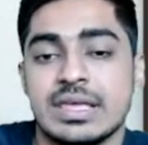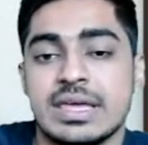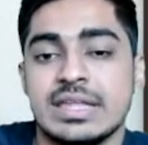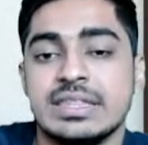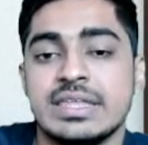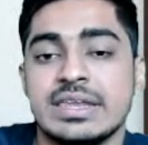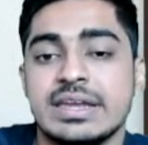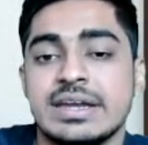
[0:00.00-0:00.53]

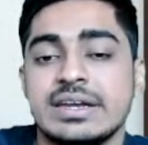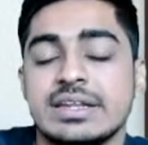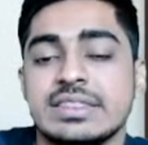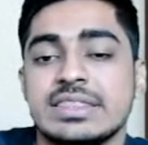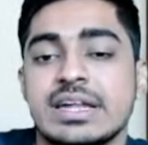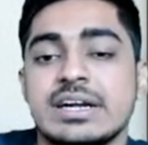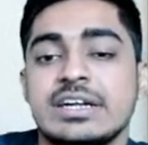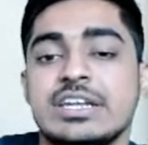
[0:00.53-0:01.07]
at the
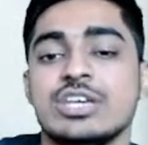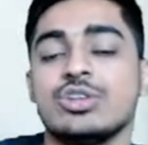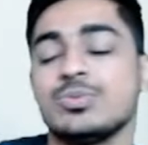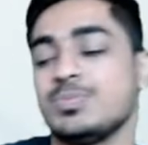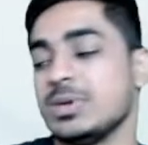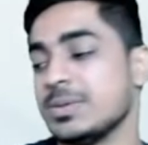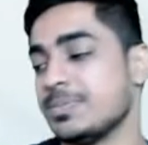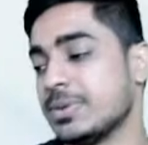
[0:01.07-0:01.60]
rate 30
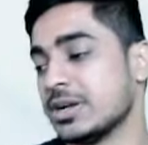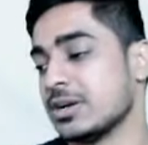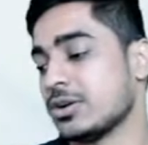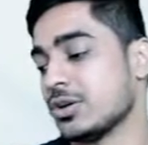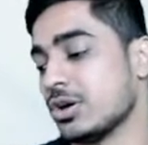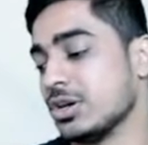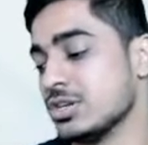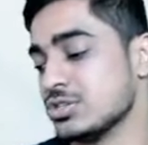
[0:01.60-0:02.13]
rupee per
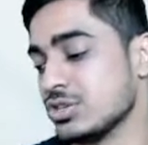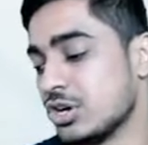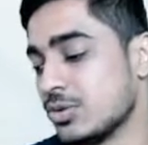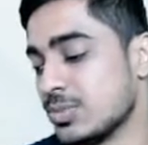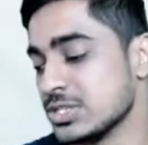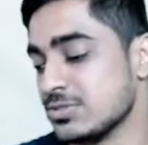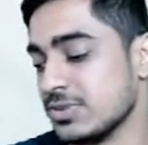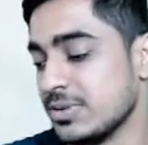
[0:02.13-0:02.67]
toy. So how
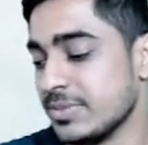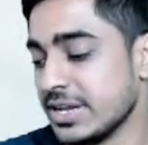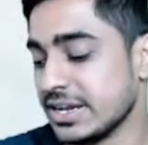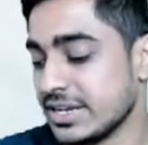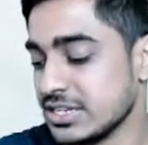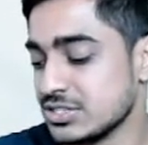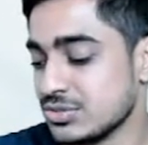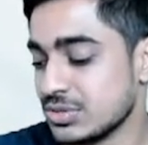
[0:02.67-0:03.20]
much we'll be
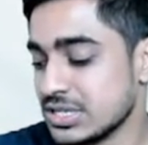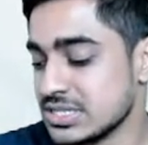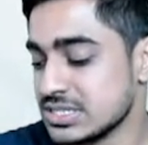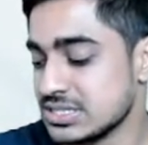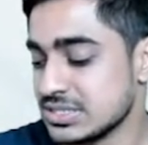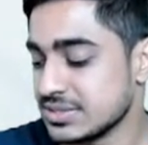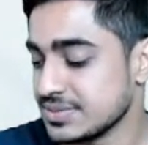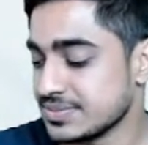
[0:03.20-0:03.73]
getting,
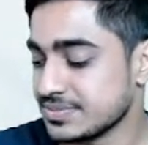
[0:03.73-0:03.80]
students?